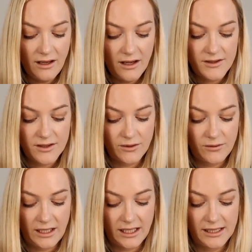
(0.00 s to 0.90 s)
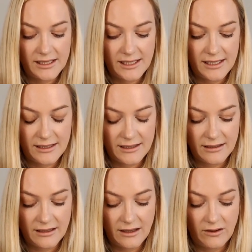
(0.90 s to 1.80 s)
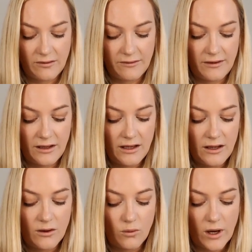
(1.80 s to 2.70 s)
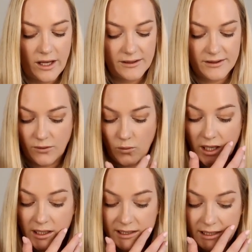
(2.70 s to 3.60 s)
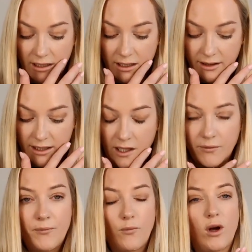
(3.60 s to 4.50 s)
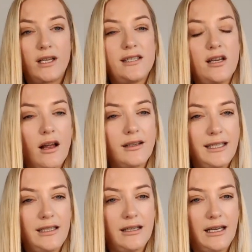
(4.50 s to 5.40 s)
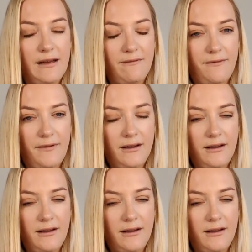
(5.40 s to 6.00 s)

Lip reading: So it consists of white. So what is that not there? What is not in lymph